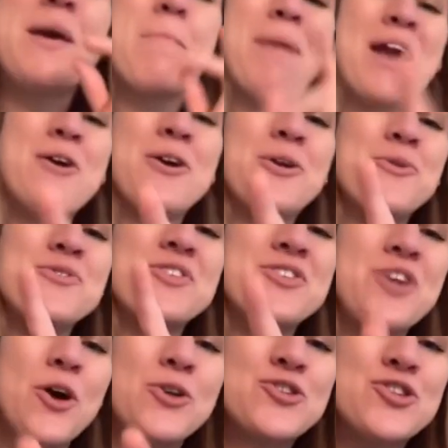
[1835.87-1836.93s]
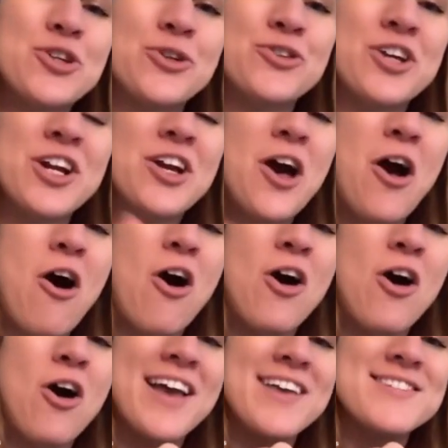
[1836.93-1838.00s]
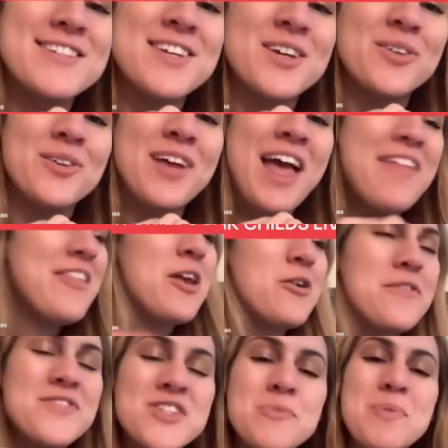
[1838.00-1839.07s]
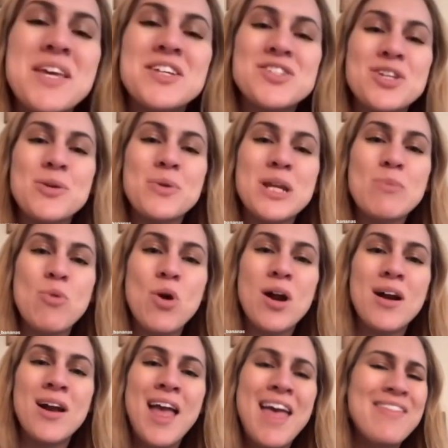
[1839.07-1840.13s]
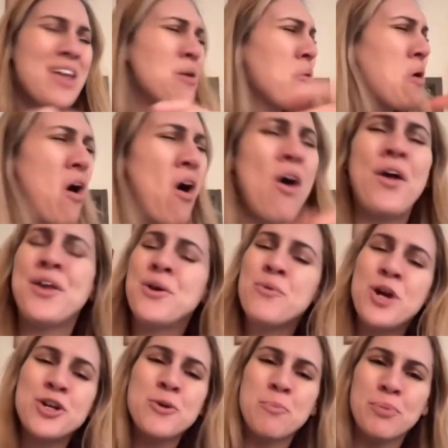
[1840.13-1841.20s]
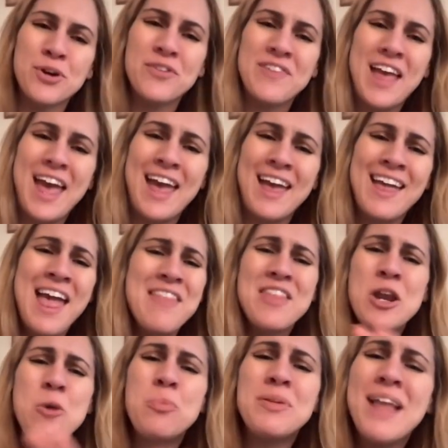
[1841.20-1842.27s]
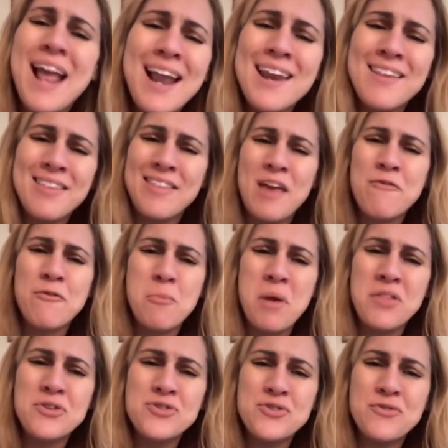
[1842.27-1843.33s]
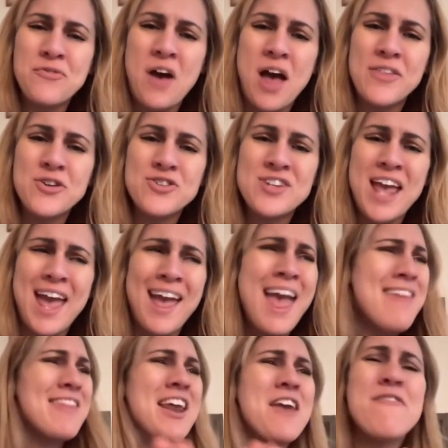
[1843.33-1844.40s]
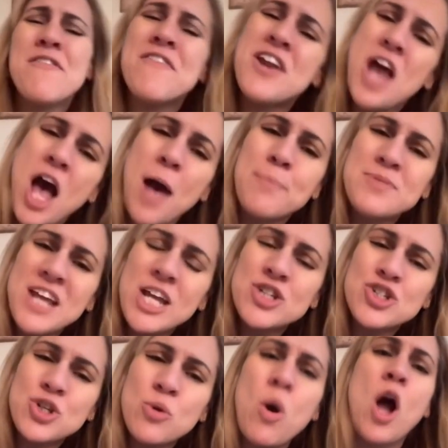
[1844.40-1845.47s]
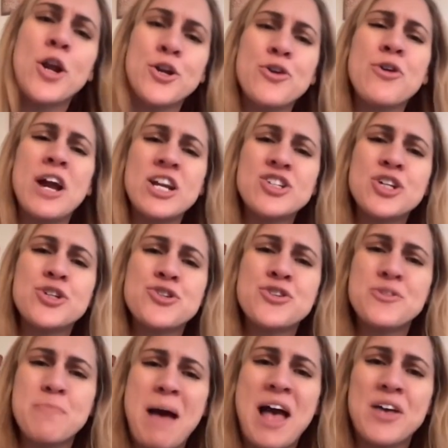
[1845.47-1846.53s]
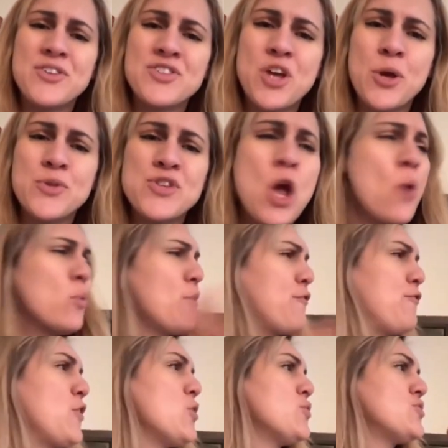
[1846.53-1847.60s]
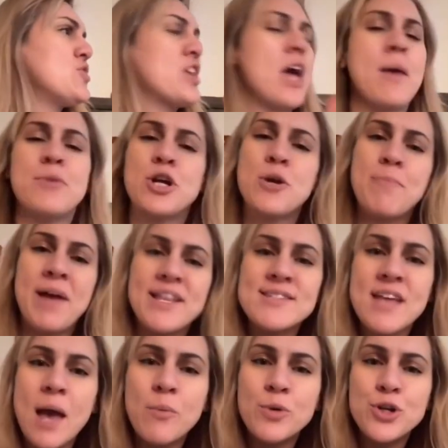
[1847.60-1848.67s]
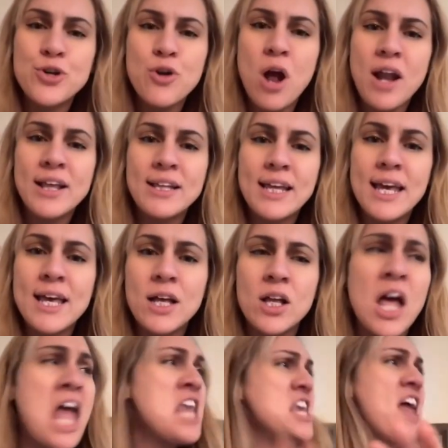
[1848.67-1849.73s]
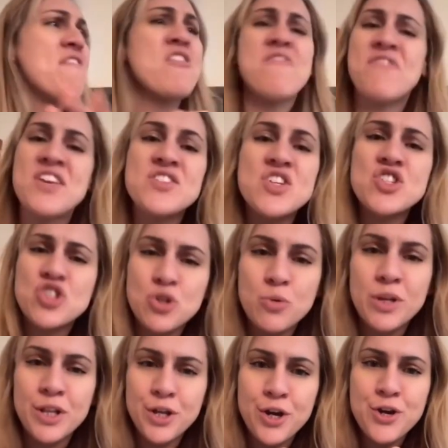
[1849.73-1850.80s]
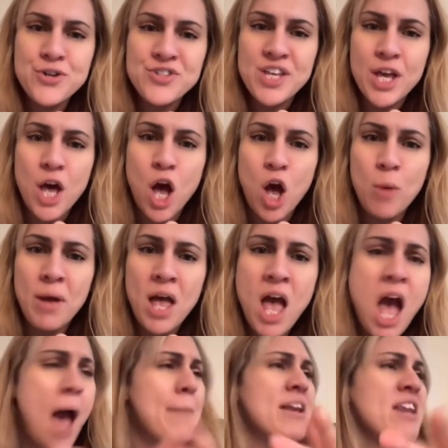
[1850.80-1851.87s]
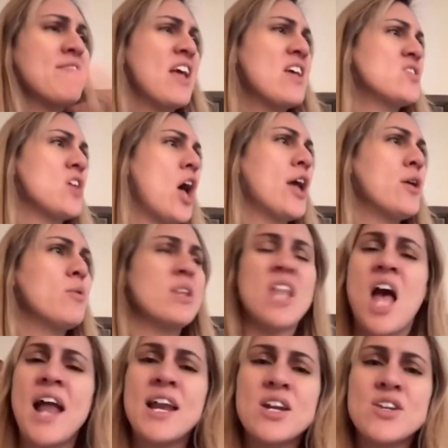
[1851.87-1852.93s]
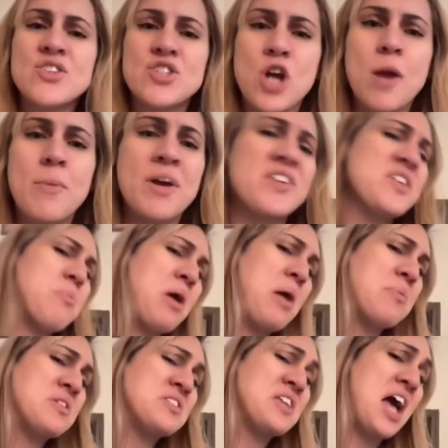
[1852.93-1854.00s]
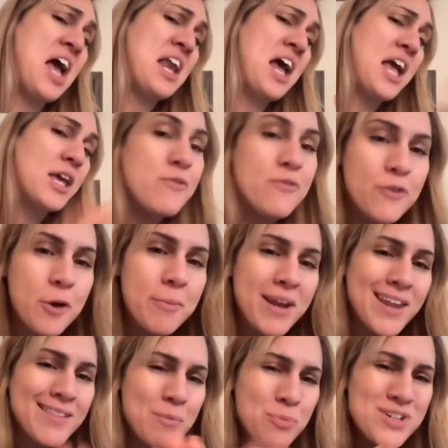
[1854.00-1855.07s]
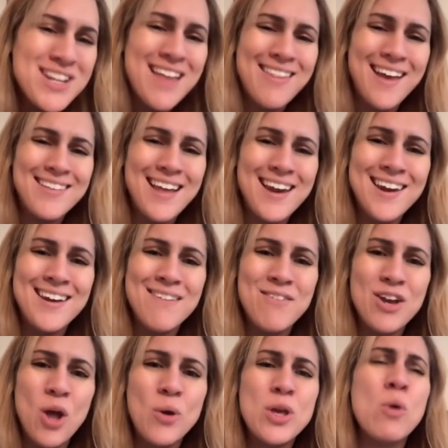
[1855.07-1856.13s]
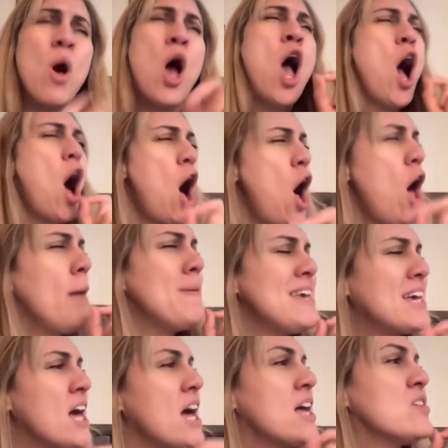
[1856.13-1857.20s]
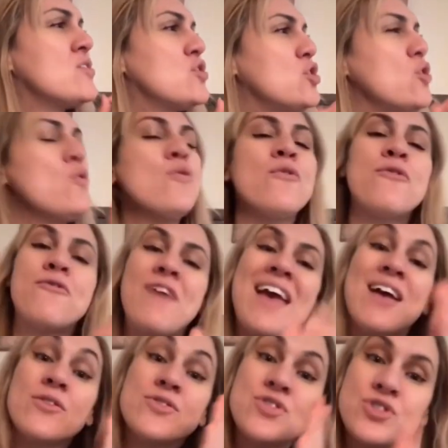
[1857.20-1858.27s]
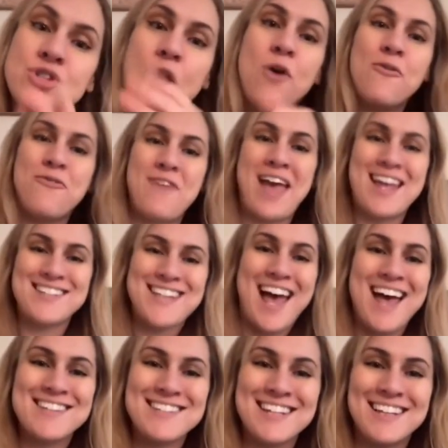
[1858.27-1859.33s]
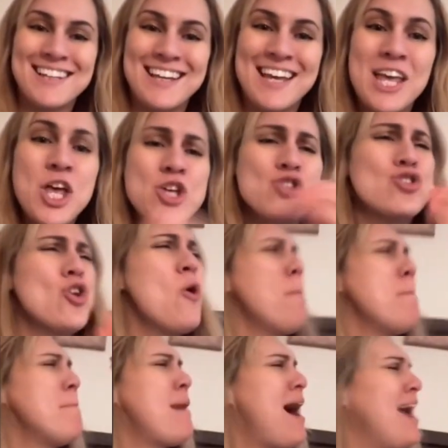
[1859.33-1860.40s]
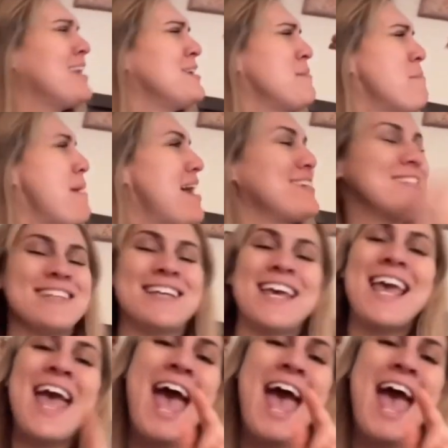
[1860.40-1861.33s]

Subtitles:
a parent whose adult children cut all ties to you. They don't even speak to you anymore. They don't call you on your birthday. They don't plan anything for Mother's or Father's Day. They never even update you on your grandchildren's milestones, refuse to come to your bedside when you're chronically ill, never visit you in the nursing home. I mean, if they saw you in line at a Starbucks, they'd probably side-eye you for a minute and then pretend like they didn't even know you, all because you failed so fantastically, so monumentally